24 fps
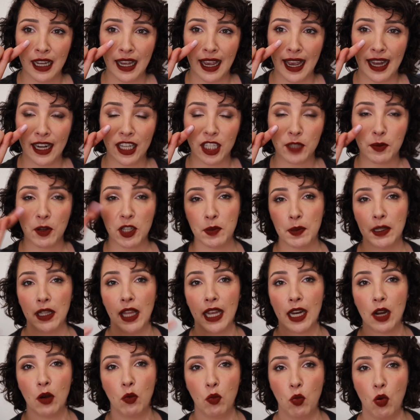and it's supposed to be
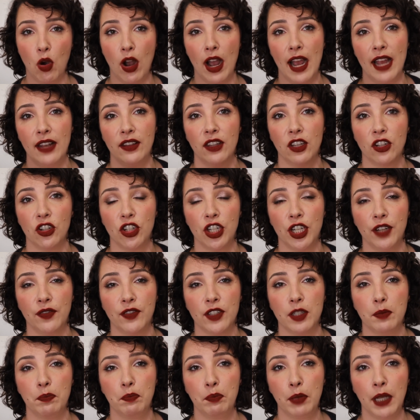like a white that
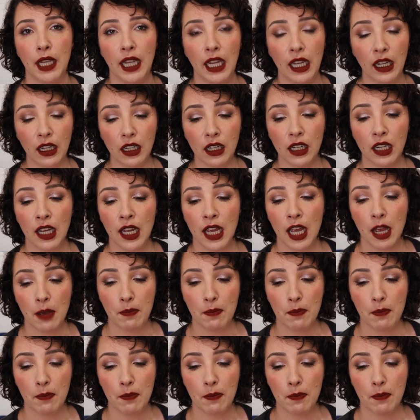shifts pink,